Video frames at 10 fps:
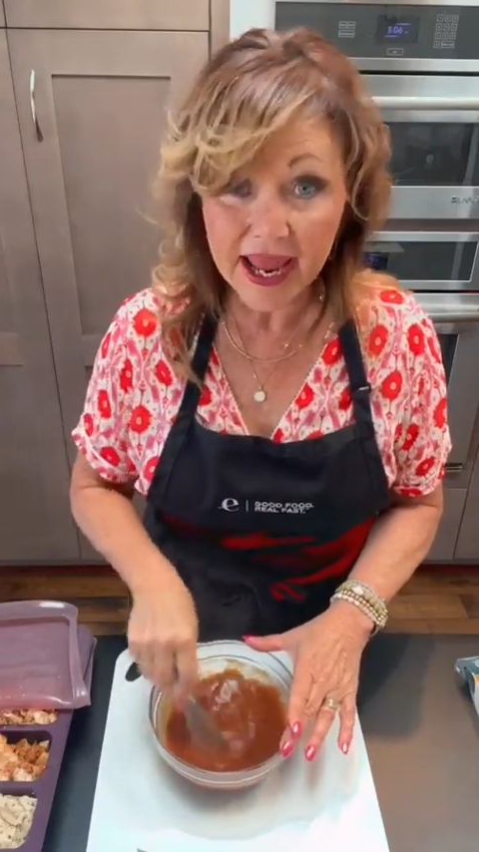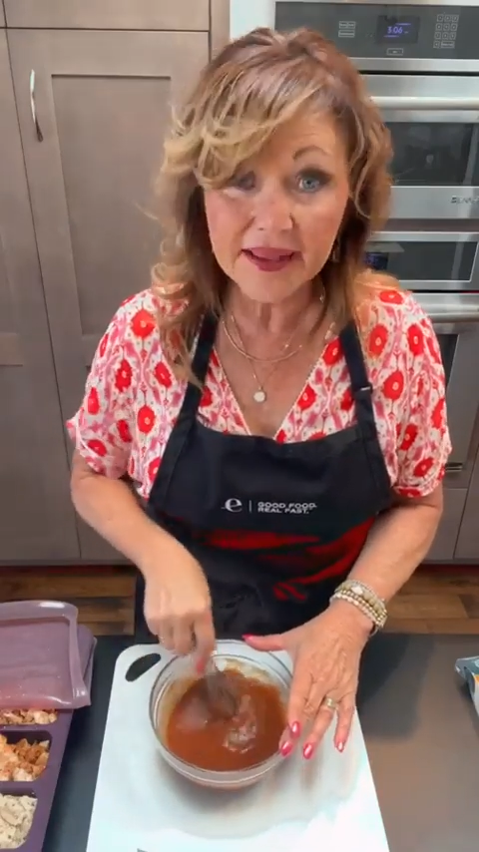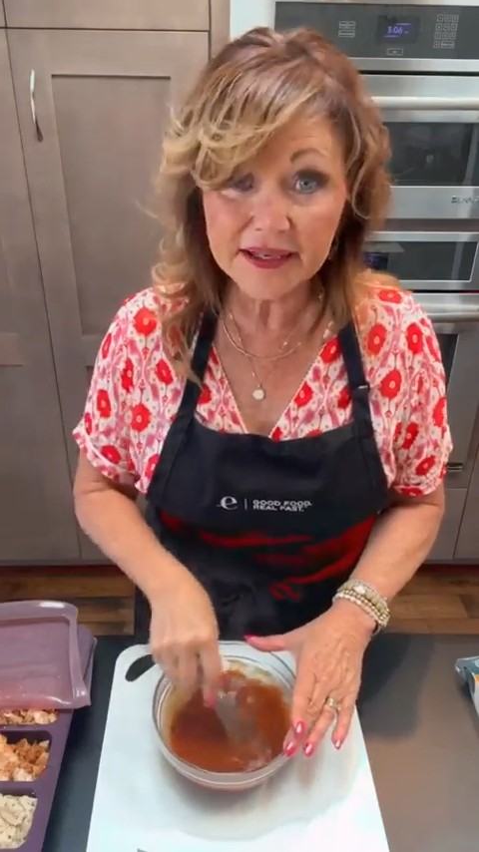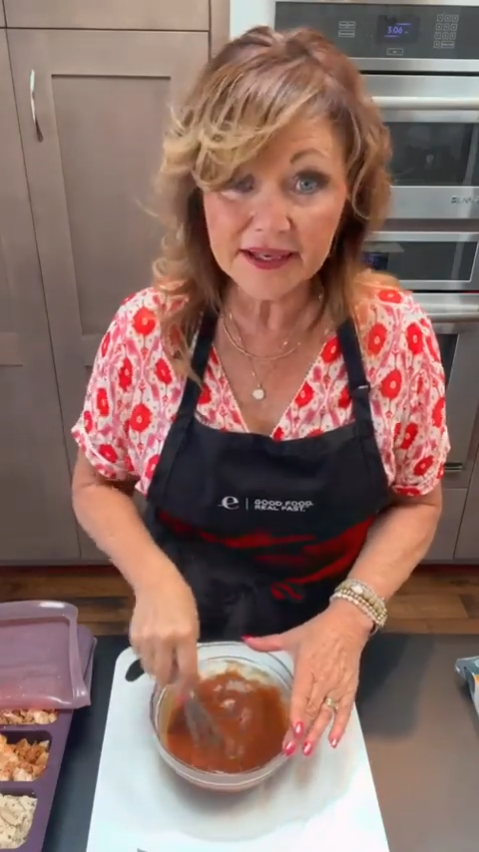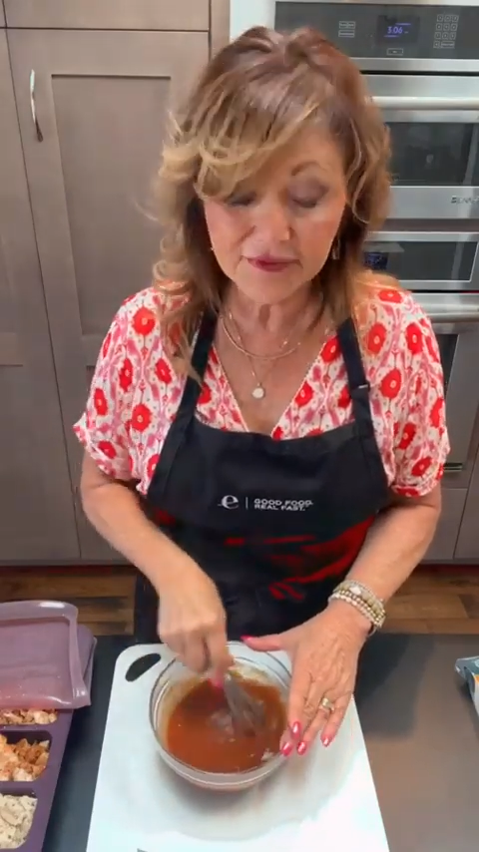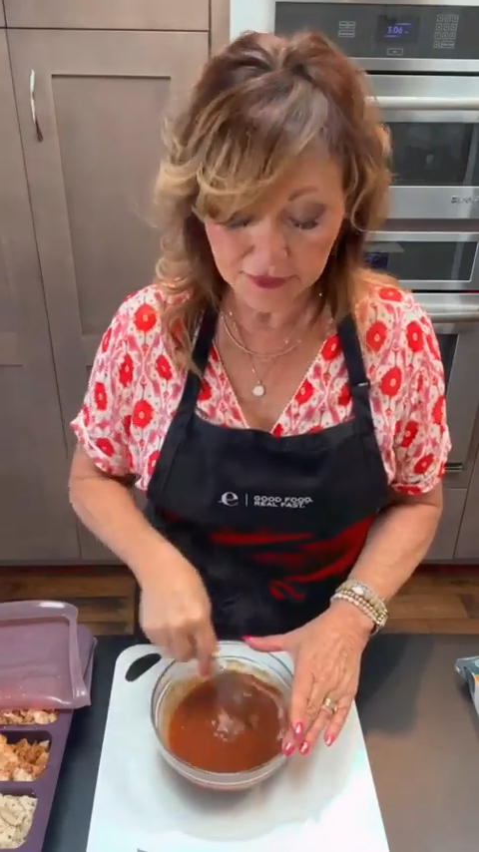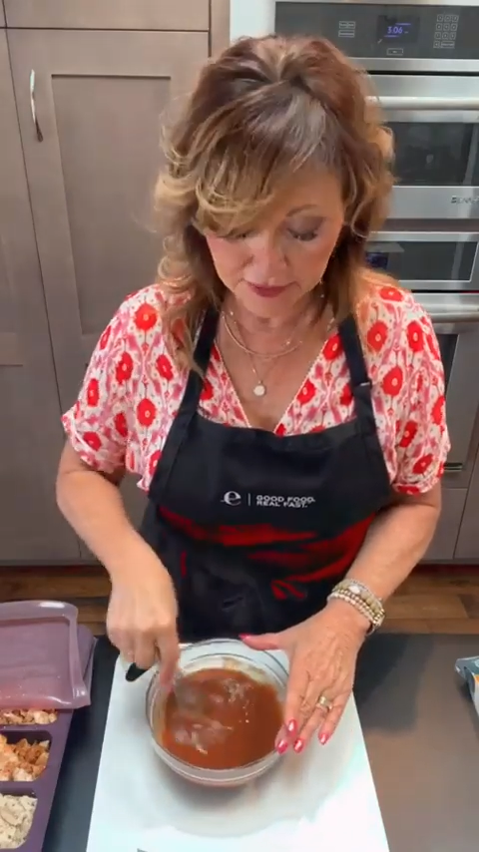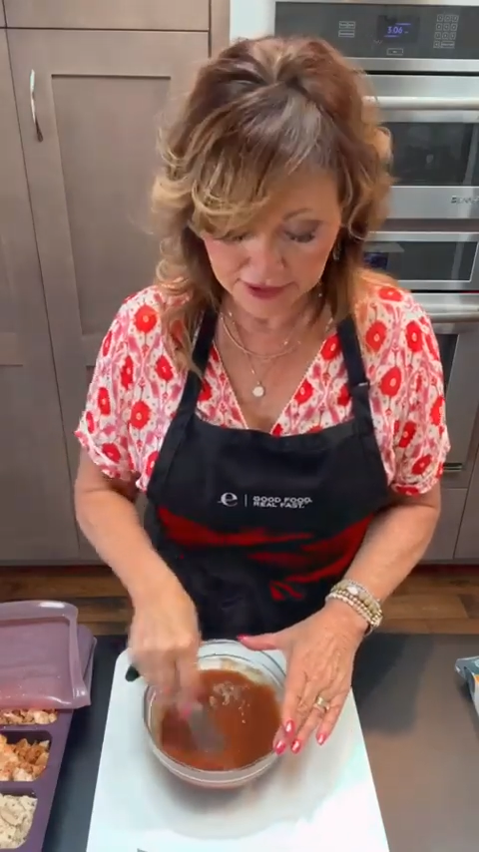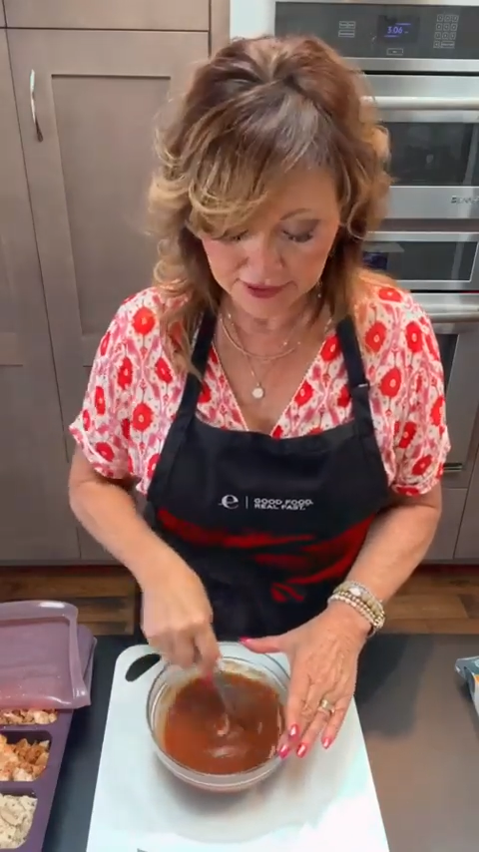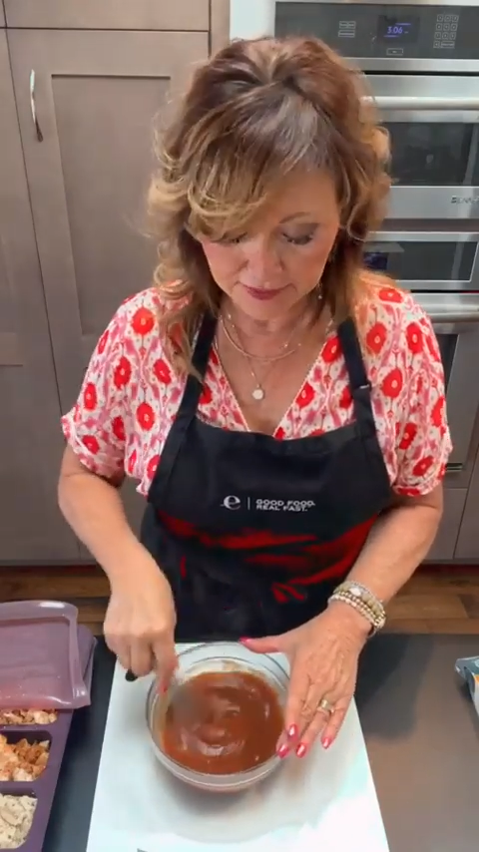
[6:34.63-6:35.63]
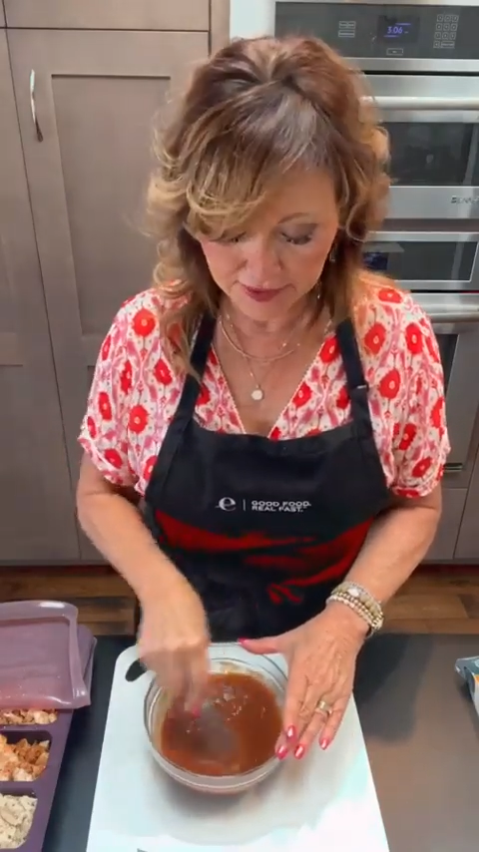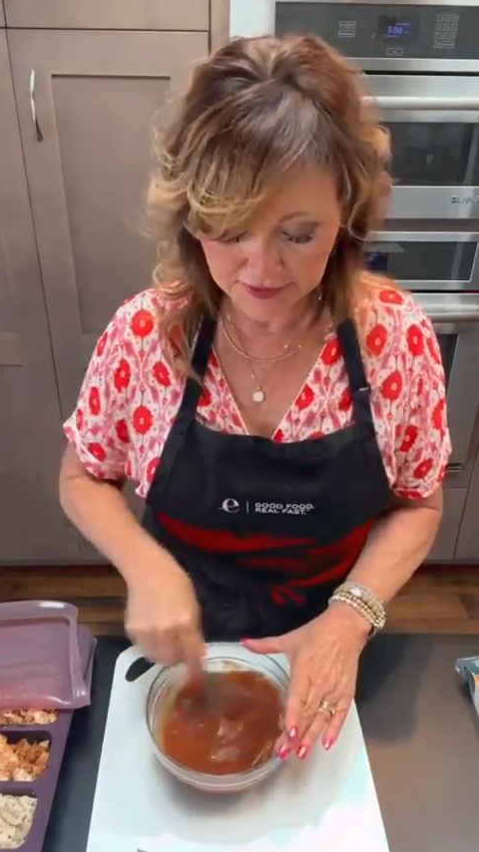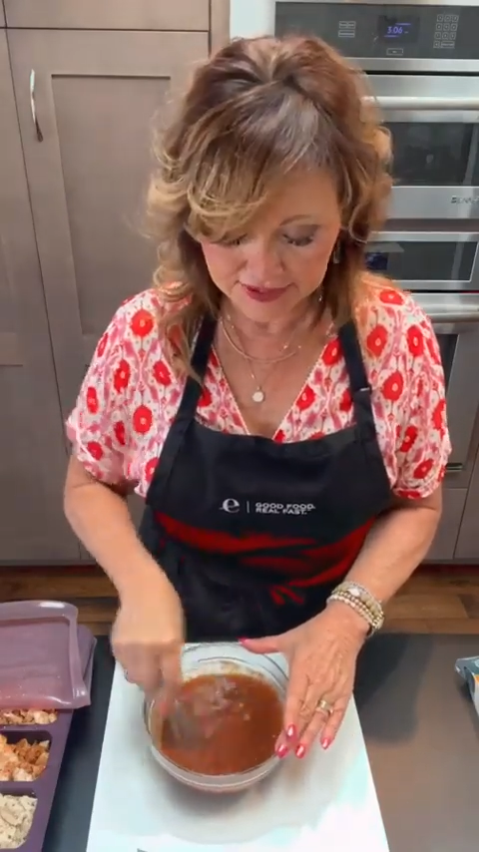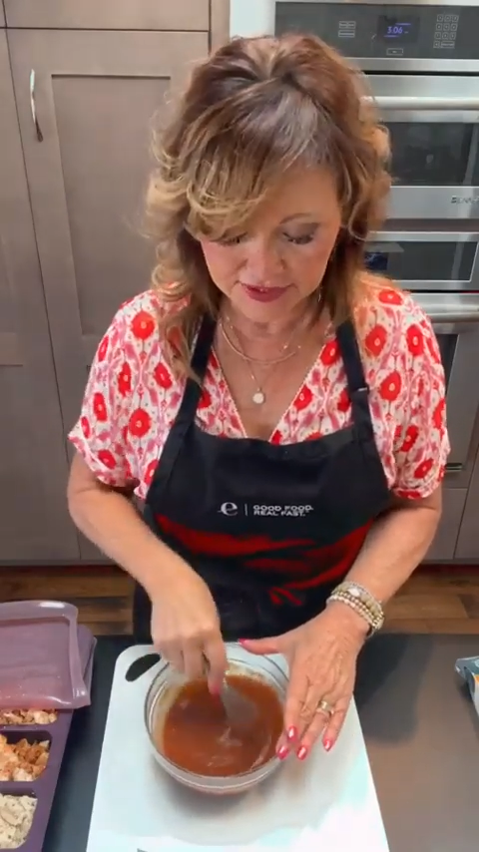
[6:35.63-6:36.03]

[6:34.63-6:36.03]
And if you're wondering about the